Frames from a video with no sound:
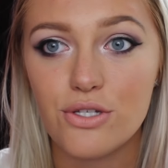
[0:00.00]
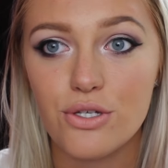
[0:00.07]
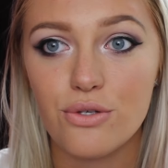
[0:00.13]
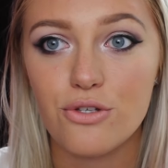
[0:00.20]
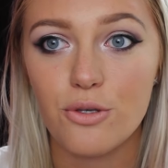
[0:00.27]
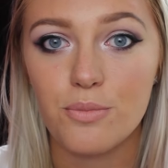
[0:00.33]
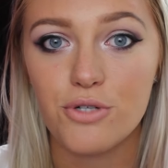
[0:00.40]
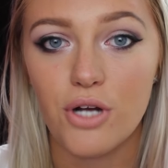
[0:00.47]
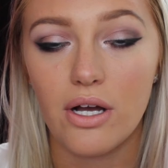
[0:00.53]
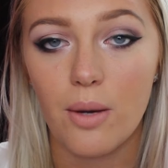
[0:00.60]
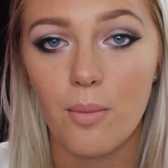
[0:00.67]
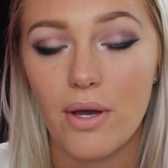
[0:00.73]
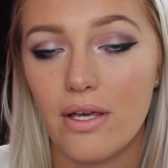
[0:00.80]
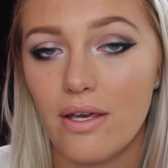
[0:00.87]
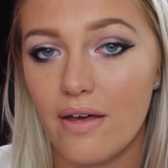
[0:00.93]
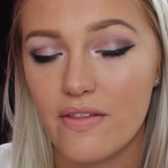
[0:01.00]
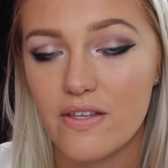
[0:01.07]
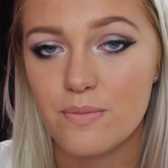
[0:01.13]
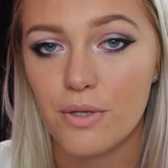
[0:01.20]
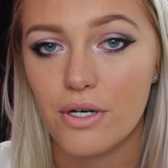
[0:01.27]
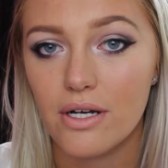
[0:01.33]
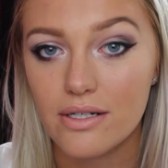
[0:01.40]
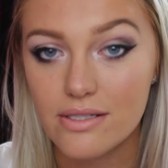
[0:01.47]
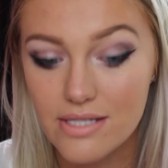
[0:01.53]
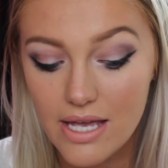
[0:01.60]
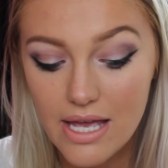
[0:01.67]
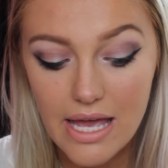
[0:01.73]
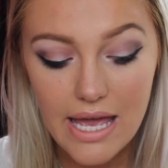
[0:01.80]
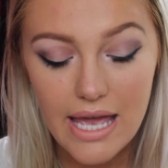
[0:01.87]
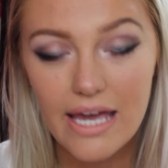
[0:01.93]
to Superdrug and where you can get these products
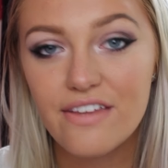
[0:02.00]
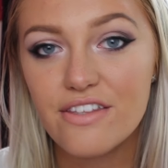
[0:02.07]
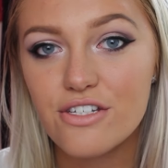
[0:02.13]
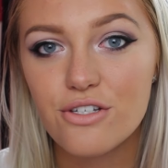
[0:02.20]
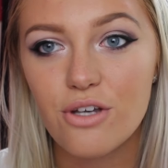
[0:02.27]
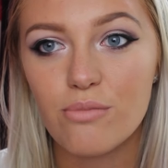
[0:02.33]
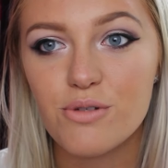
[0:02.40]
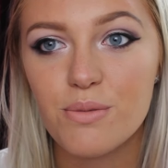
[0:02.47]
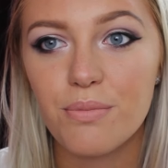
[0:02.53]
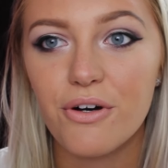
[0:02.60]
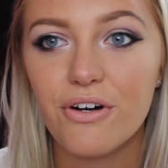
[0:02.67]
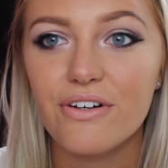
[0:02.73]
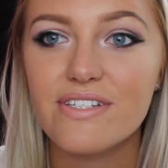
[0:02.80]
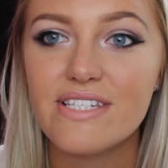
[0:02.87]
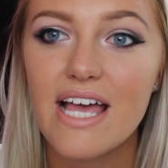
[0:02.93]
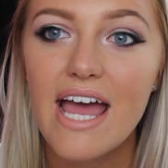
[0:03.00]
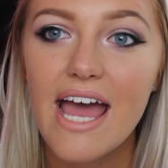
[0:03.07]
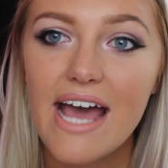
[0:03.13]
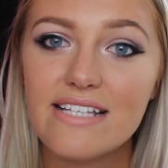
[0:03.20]
in the description box.